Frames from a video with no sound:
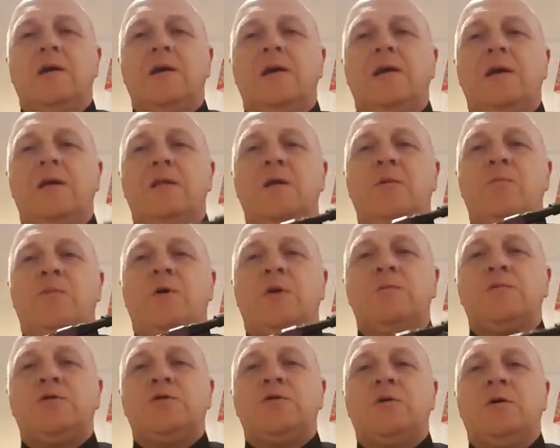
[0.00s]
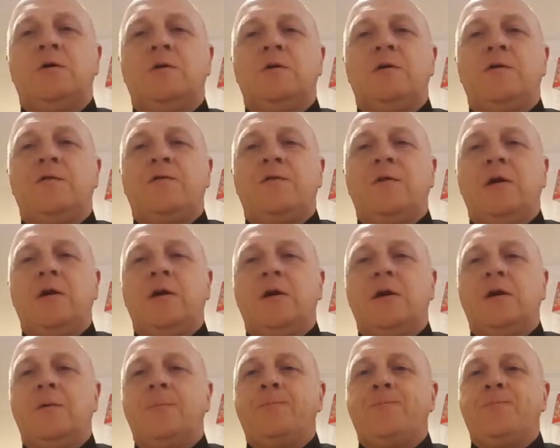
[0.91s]
let the Bob's Chocolate
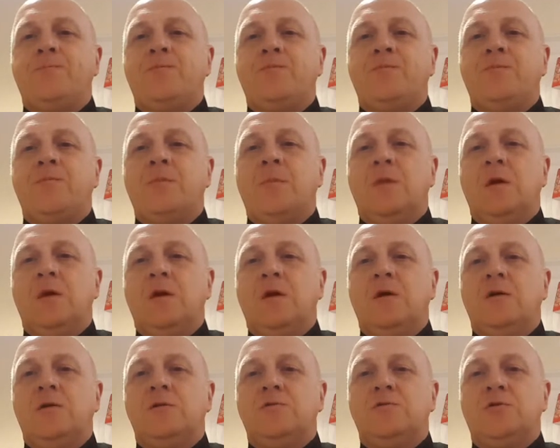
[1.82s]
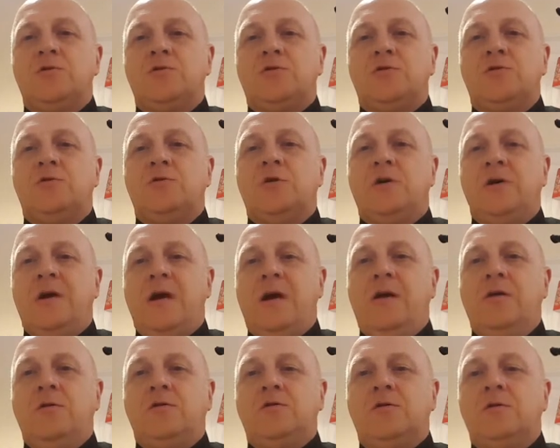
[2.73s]
Flake just
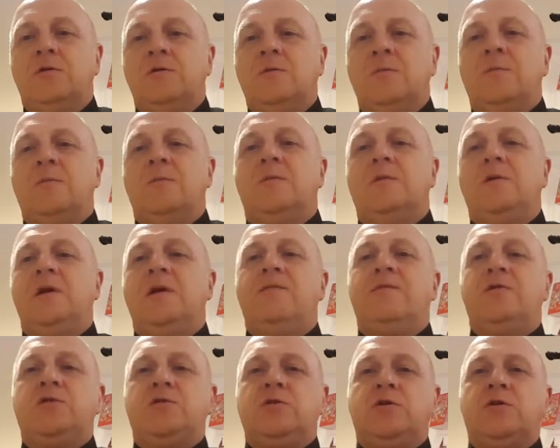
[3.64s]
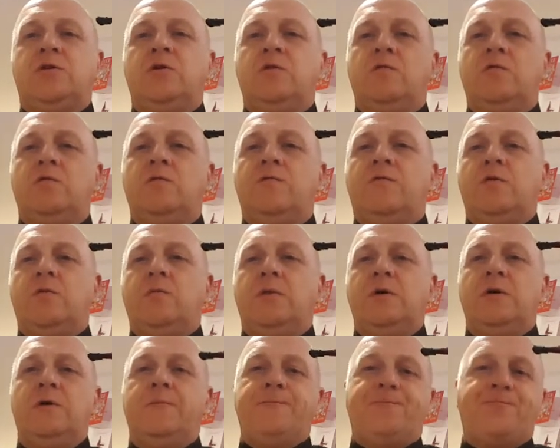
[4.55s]
die out and leave it to cool for a
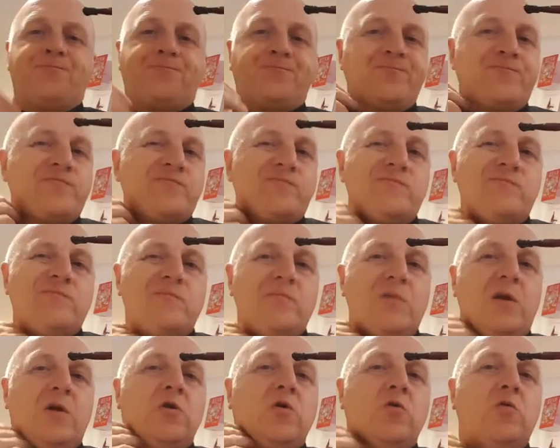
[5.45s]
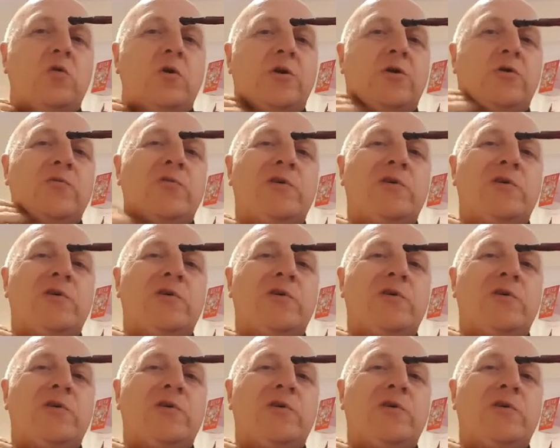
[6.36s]
bit quite a